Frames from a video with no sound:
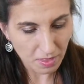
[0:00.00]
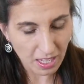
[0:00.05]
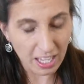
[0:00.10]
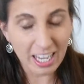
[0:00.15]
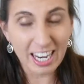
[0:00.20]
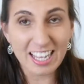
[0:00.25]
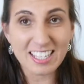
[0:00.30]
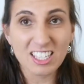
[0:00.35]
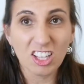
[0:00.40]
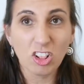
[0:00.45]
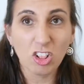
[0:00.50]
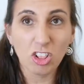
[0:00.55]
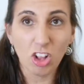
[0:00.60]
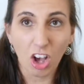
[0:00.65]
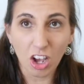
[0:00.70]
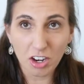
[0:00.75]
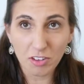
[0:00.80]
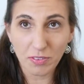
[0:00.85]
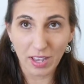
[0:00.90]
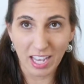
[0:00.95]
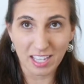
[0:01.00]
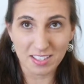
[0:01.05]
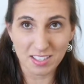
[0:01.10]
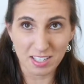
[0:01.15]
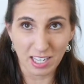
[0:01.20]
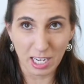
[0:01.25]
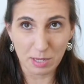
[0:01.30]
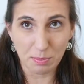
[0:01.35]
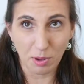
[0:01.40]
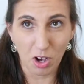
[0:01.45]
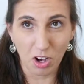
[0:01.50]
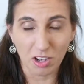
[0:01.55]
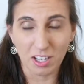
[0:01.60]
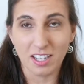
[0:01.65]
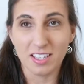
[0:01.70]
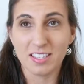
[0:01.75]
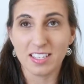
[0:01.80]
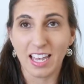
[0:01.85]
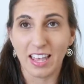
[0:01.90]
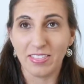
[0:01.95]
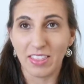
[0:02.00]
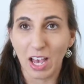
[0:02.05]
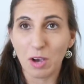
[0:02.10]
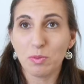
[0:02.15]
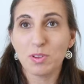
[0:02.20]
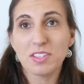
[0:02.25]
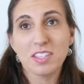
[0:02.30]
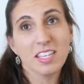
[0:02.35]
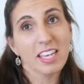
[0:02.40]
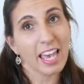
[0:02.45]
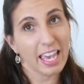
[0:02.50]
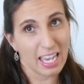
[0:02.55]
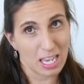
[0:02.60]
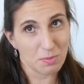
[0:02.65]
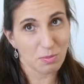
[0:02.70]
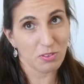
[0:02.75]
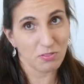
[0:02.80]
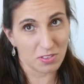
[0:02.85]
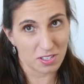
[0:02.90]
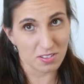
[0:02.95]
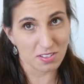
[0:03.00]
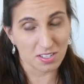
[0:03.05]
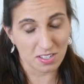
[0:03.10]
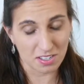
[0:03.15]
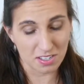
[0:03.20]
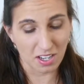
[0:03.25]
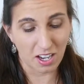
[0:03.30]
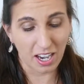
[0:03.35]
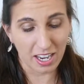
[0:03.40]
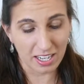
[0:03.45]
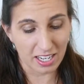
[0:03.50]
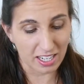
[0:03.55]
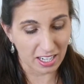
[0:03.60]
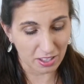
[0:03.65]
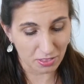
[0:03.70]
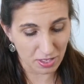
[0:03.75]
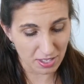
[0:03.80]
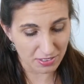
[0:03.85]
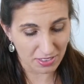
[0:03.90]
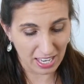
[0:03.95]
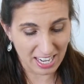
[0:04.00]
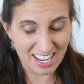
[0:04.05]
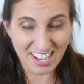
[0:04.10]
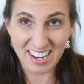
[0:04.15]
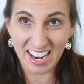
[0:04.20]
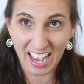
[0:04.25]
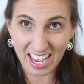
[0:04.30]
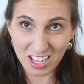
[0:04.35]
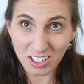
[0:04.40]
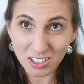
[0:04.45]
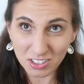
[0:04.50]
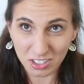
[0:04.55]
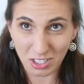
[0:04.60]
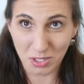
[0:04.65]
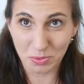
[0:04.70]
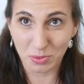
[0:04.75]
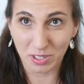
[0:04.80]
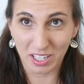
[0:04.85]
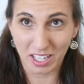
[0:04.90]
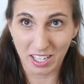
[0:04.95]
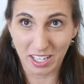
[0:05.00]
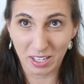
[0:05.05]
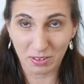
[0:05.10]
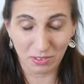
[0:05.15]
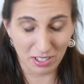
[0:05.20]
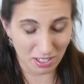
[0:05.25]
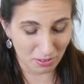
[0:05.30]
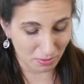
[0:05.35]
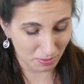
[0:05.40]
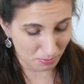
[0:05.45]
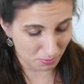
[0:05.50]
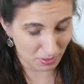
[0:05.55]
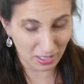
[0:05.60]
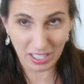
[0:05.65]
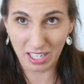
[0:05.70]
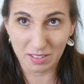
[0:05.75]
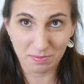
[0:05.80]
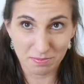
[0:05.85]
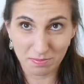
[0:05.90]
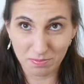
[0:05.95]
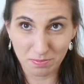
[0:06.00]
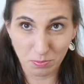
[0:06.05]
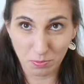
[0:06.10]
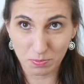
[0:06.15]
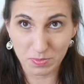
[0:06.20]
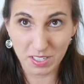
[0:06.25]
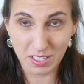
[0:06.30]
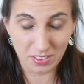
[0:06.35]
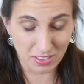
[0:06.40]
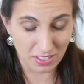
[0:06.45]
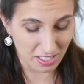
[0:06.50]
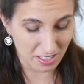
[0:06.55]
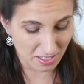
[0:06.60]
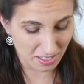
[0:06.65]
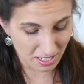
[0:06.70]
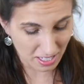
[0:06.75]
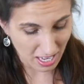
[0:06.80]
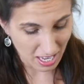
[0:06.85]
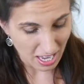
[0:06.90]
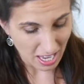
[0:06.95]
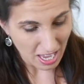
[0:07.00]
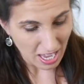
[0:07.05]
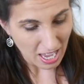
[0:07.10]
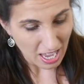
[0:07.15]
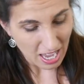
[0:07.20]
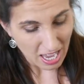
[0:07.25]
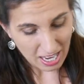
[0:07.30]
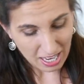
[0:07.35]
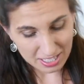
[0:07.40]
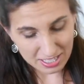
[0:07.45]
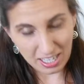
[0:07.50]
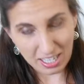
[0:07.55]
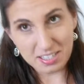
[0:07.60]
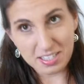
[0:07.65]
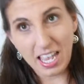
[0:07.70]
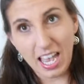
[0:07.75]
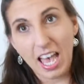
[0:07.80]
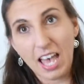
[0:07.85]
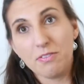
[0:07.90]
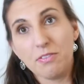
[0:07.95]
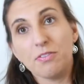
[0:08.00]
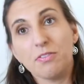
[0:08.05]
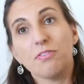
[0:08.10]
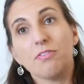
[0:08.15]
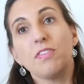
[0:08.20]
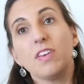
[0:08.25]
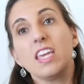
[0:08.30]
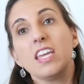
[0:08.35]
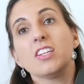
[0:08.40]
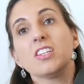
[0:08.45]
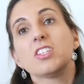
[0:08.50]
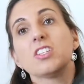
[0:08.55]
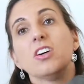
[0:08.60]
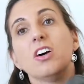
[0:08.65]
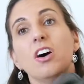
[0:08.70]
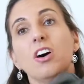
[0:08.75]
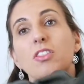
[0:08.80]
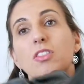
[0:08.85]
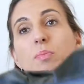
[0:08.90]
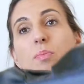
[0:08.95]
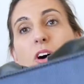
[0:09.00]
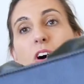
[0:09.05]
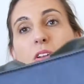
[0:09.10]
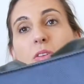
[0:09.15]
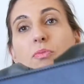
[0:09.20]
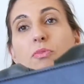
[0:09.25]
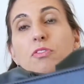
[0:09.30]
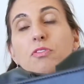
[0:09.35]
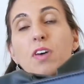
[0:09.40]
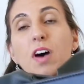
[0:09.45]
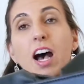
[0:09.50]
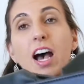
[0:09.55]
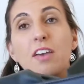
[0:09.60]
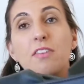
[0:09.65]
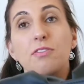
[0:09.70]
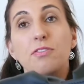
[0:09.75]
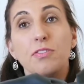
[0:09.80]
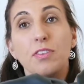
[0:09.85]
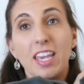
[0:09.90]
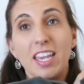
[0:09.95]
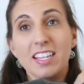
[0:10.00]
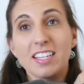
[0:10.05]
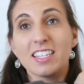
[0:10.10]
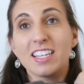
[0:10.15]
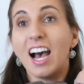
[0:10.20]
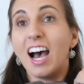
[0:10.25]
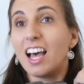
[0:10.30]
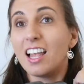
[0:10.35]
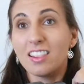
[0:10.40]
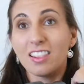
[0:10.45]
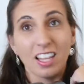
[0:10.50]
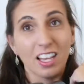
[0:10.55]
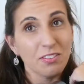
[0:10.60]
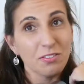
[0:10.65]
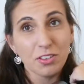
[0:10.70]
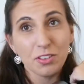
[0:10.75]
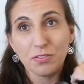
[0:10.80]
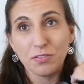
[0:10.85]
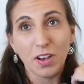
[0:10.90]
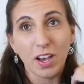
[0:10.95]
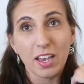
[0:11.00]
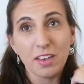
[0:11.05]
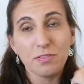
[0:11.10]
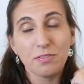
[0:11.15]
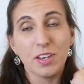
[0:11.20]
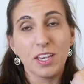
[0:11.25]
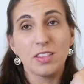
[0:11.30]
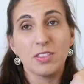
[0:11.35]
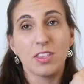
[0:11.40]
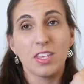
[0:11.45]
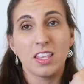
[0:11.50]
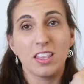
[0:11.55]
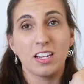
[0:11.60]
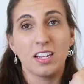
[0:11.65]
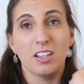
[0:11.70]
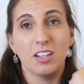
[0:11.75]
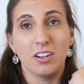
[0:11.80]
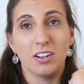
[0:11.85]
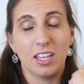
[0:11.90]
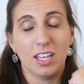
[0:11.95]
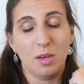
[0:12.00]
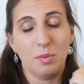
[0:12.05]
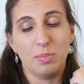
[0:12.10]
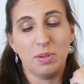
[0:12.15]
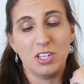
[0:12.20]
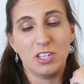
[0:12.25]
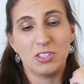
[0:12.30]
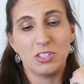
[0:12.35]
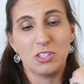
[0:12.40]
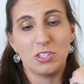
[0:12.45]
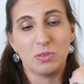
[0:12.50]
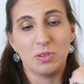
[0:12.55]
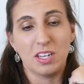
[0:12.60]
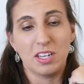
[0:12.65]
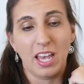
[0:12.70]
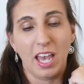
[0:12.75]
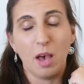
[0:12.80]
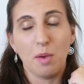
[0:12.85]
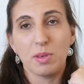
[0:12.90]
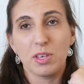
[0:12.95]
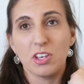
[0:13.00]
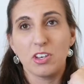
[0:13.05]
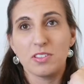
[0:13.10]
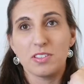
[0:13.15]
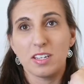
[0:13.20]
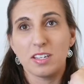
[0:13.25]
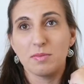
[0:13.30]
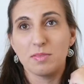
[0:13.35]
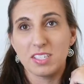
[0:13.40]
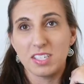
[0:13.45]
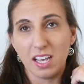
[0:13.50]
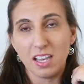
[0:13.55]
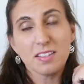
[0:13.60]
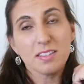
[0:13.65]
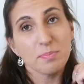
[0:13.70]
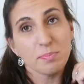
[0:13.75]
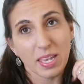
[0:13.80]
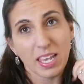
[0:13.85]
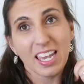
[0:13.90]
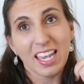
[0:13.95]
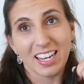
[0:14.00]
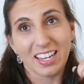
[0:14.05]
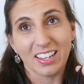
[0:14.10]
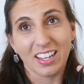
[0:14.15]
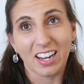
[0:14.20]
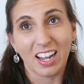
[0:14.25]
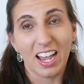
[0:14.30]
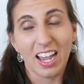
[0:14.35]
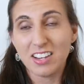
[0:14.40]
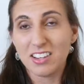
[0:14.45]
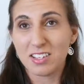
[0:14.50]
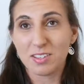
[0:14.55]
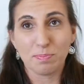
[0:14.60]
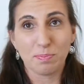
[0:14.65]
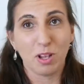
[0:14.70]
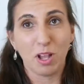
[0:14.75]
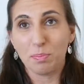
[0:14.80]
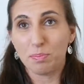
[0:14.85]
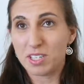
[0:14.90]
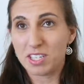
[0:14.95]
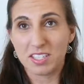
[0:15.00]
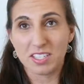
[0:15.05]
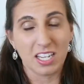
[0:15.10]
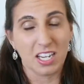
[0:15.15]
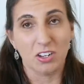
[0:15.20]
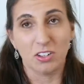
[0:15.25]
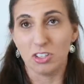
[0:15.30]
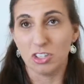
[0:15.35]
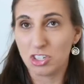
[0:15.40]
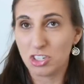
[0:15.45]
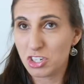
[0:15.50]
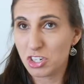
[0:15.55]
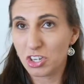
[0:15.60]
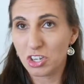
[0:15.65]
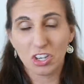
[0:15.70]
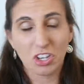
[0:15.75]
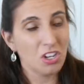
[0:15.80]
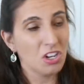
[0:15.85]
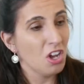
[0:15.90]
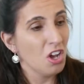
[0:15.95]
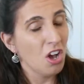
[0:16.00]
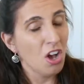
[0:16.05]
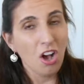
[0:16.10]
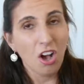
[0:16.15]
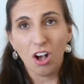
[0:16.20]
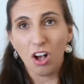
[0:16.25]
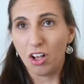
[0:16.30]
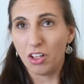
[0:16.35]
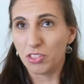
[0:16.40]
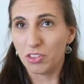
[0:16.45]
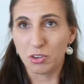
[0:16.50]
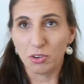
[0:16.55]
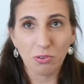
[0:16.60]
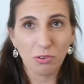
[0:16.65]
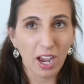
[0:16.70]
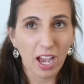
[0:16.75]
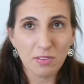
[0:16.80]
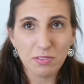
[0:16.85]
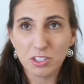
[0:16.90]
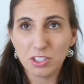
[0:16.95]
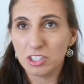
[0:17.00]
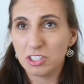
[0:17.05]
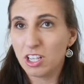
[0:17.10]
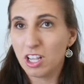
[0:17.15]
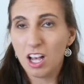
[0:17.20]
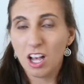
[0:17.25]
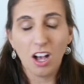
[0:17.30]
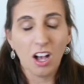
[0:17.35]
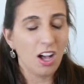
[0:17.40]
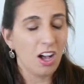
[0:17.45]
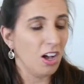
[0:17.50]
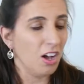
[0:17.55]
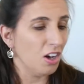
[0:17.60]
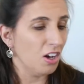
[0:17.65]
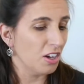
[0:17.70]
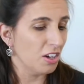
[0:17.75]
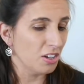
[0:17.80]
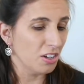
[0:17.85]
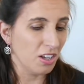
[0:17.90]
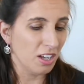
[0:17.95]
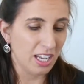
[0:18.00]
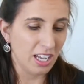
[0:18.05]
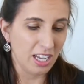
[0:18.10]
It has a lot of outside pockets, and that was the aim of this design, and I think they nailed it when they did this. It does have feet on the bottom, 5 feet. I love the 5 feet thing that a lot of companies are doing now, because it does mean that I just plop this down on the dirt, on the gravel, on